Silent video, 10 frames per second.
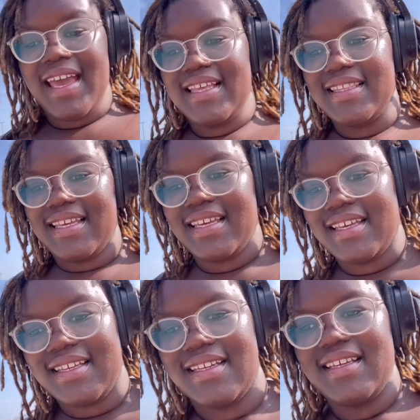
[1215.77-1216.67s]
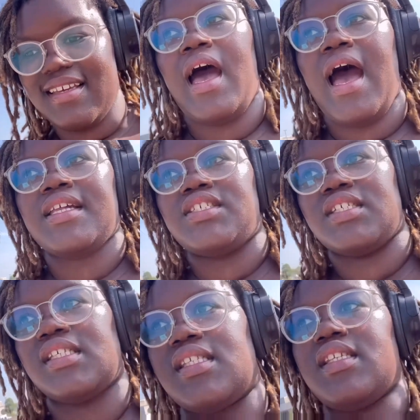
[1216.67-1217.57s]
and then I
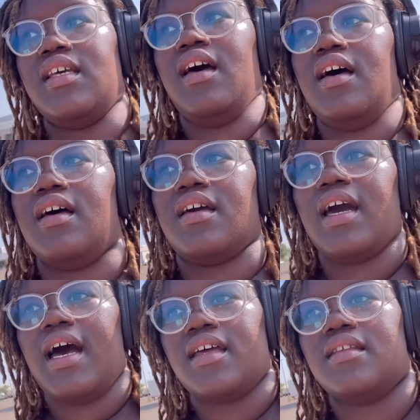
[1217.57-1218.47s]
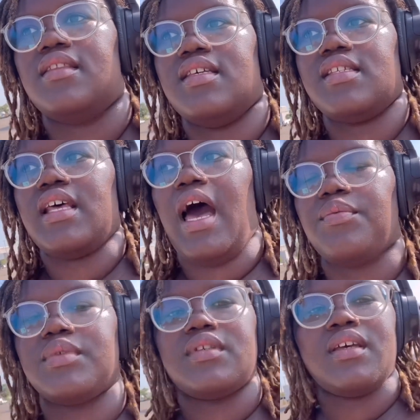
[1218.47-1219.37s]
just uh, got this i
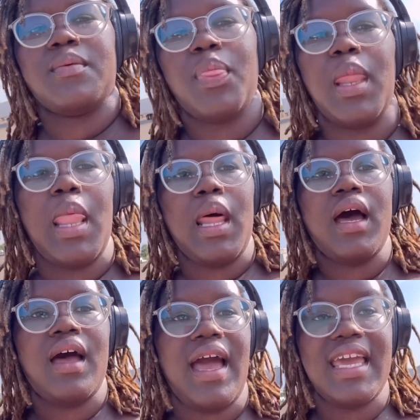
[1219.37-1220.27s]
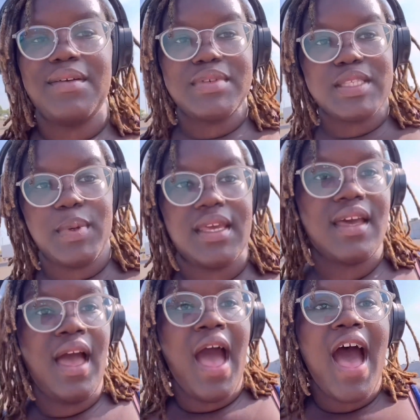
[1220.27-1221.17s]
was blah, blah, blah, i can't even speak
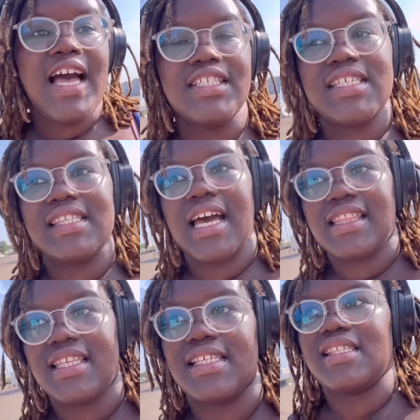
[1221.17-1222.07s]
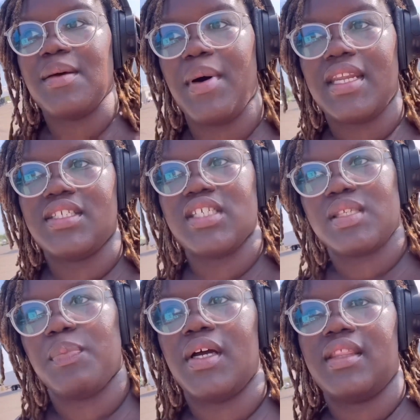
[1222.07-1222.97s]
i just got this somebody just
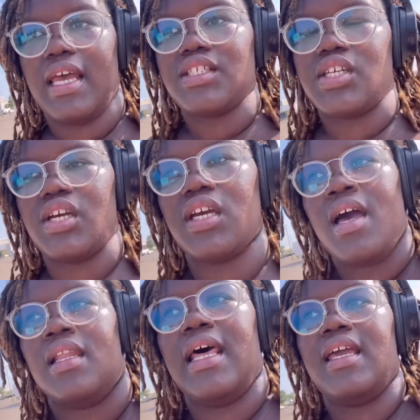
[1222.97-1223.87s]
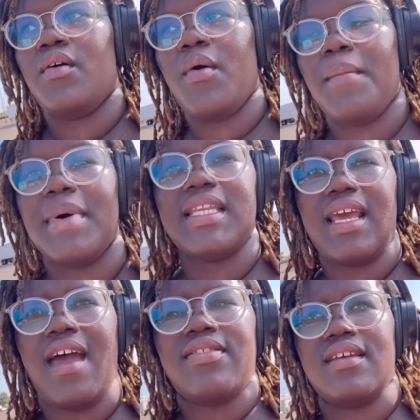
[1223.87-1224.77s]
brought that shirt like on
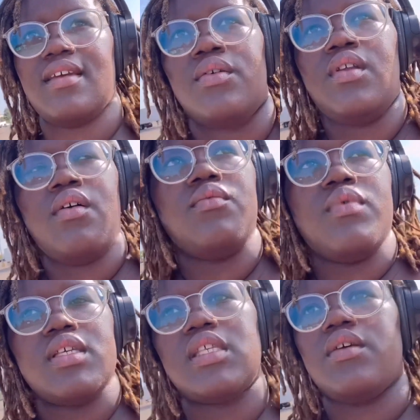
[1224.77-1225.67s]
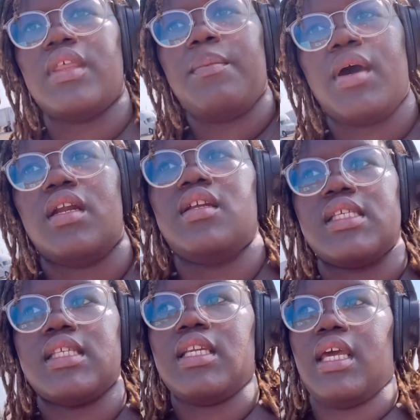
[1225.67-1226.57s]
monday i think no if they brought it on
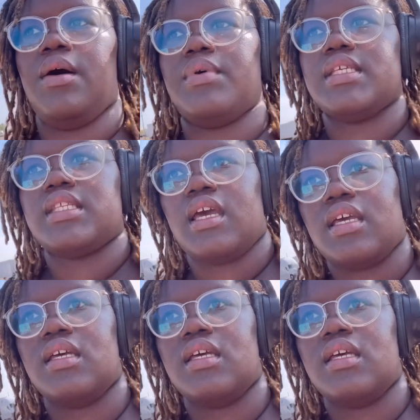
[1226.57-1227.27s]
sunday i want to say